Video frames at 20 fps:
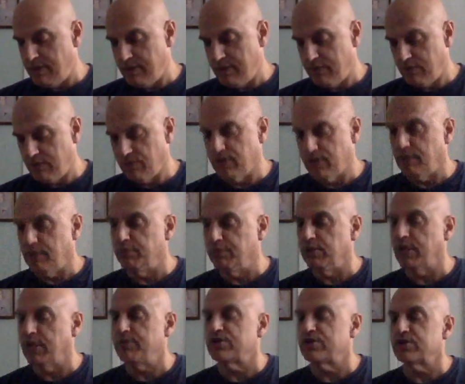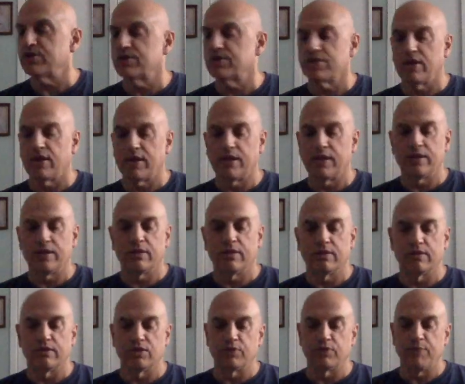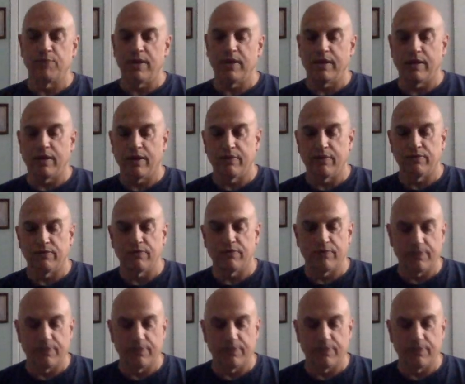real blemishes on it to speak of.